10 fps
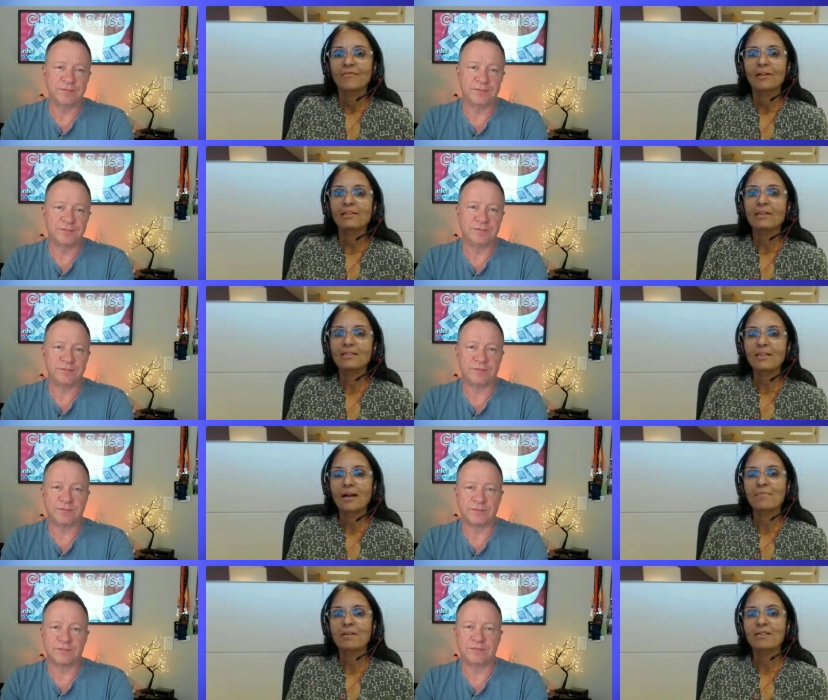Speaker 1: Well, that's
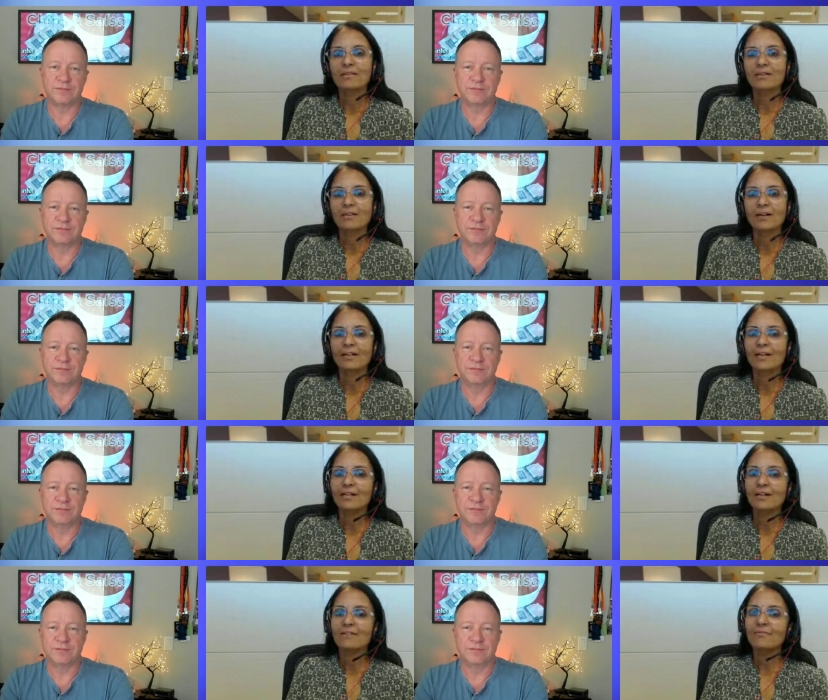amazing, and
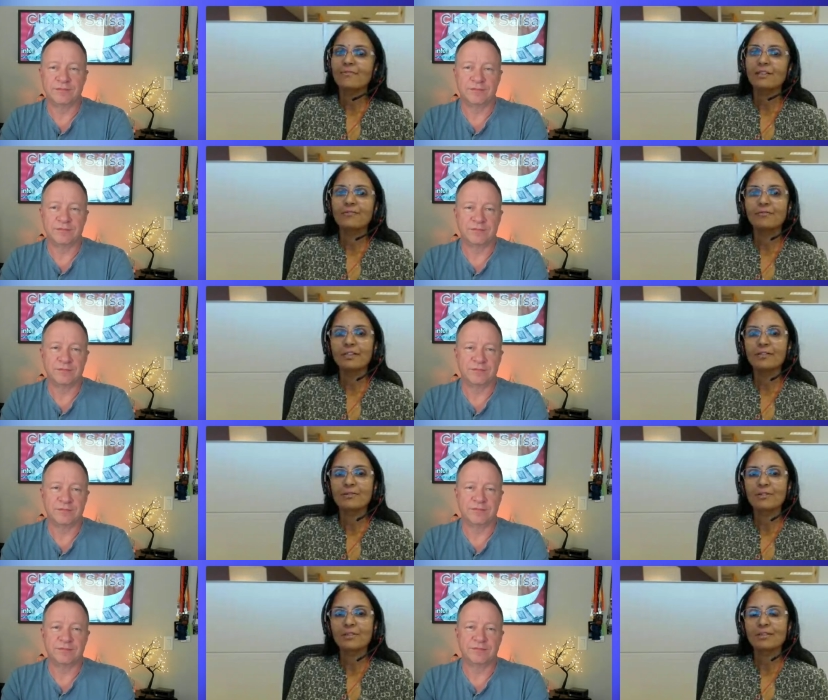I can't wait,
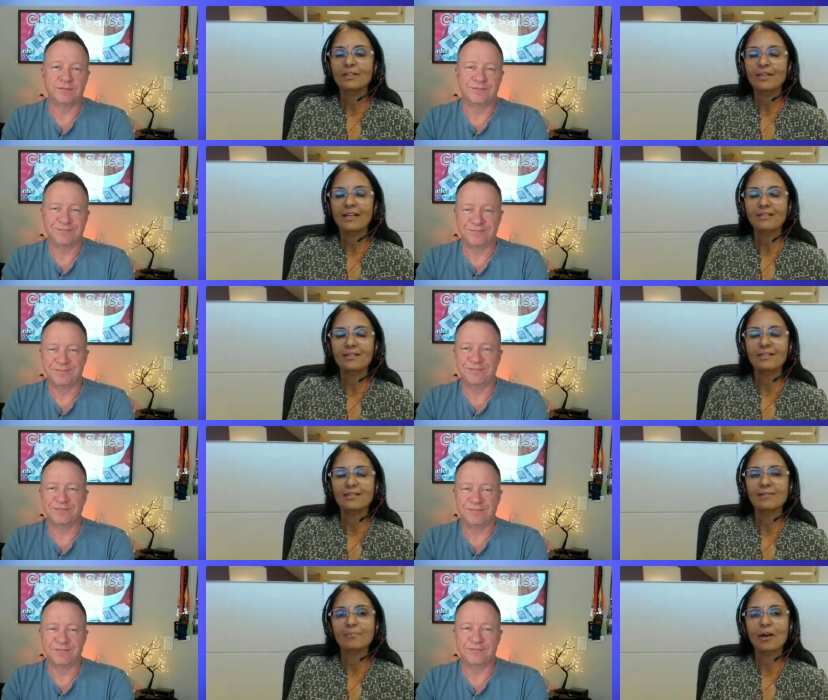to see the next
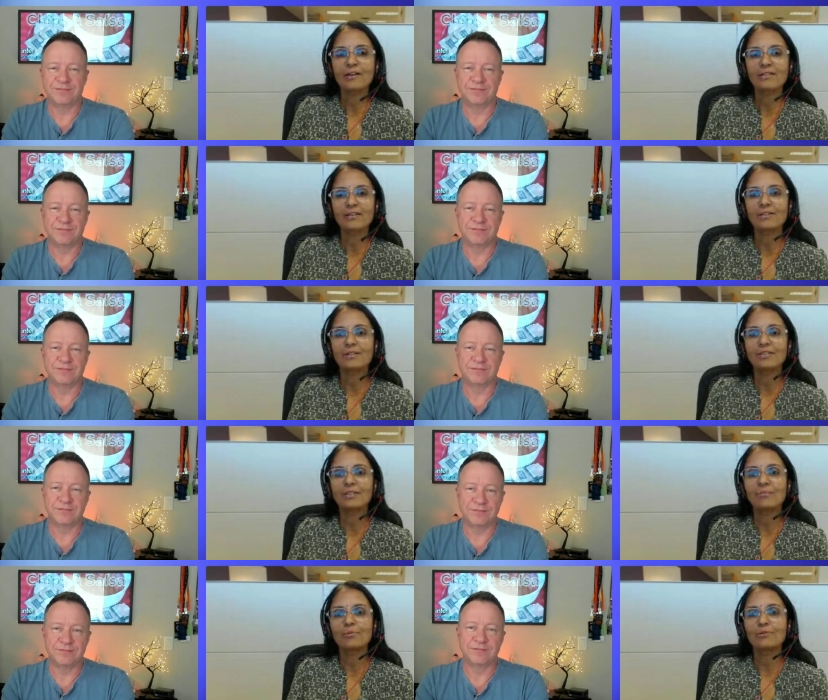Intel product
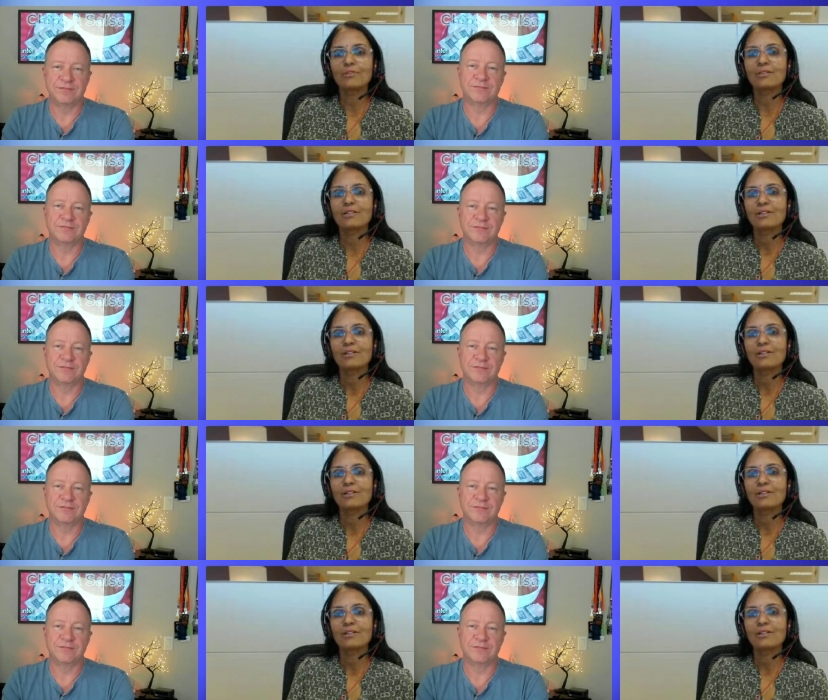security report.